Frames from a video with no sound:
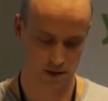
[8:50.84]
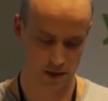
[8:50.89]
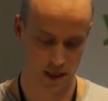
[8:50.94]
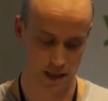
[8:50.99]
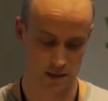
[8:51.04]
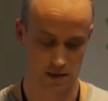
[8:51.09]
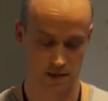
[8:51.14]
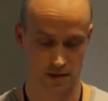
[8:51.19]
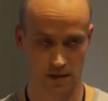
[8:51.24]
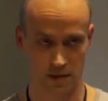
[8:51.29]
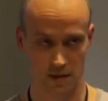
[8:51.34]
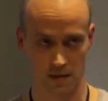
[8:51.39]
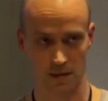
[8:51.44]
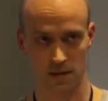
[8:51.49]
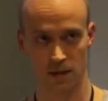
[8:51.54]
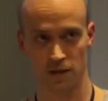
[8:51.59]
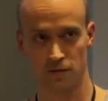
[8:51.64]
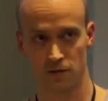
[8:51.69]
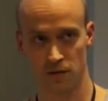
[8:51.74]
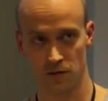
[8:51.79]
and still
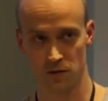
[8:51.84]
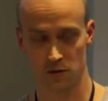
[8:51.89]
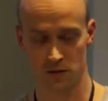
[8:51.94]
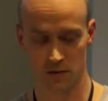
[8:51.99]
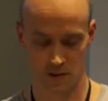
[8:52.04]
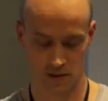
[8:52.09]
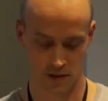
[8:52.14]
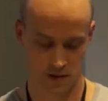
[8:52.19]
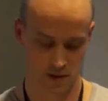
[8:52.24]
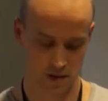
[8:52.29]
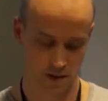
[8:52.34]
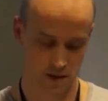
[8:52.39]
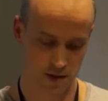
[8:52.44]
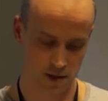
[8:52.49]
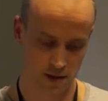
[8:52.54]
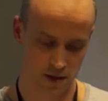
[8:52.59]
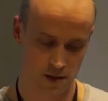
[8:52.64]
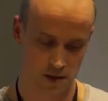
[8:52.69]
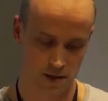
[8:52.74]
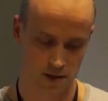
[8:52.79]
leave the user
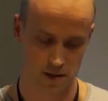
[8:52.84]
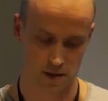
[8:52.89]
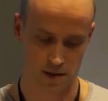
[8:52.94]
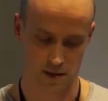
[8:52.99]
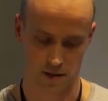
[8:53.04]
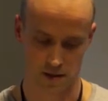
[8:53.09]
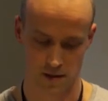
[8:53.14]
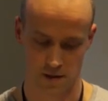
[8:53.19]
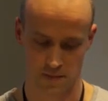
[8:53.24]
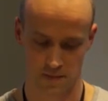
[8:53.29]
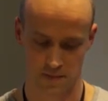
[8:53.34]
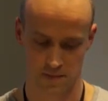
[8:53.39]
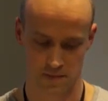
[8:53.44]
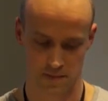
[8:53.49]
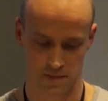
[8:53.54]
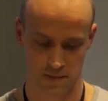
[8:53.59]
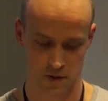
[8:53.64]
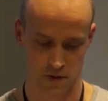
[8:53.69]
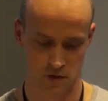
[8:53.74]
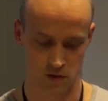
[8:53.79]

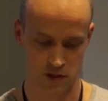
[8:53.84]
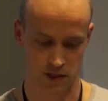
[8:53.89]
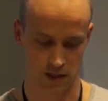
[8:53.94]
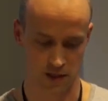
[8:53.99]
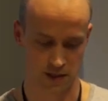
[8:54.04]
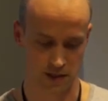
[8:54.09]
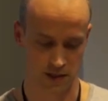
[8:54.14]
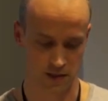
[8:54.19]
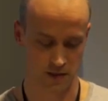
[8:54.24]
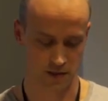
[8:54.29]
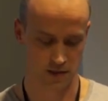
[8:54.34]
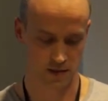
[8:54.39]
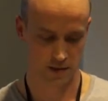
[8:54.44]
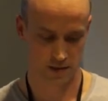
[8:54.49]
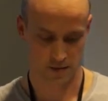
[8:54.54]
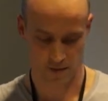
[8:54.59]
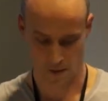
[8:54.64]
to change it.